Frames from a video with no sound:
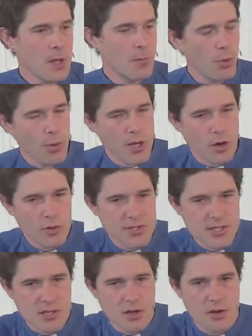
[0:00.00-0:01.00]
But we
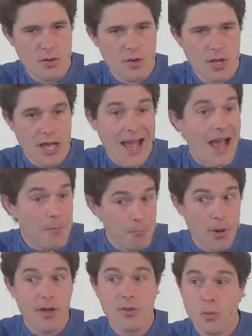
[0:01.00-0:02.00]
also,
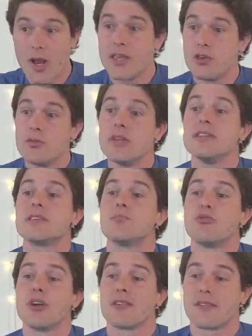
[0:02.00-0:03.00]
and by the way, you need to
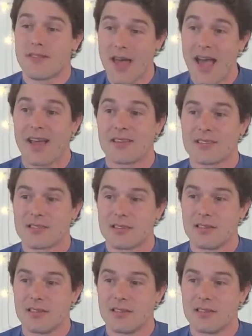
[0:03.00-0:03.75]
bring that